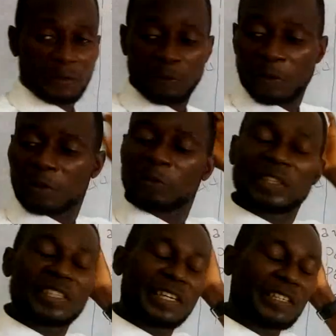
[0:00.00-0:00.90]
word, we
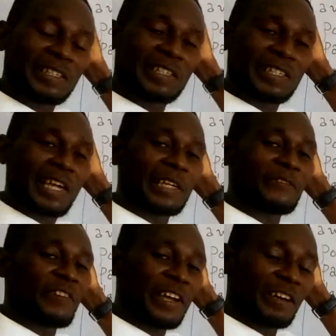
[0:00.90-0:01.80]
say it is at the
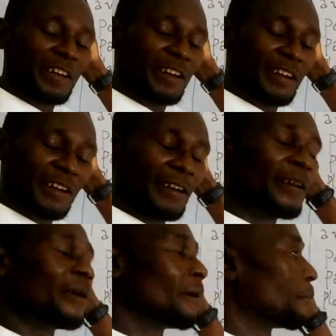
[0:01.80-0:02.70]
final
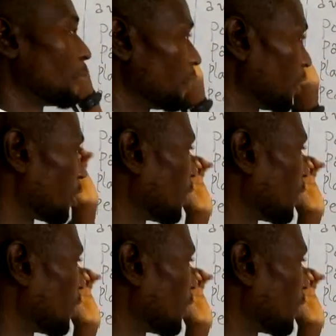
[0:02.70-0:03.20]
position.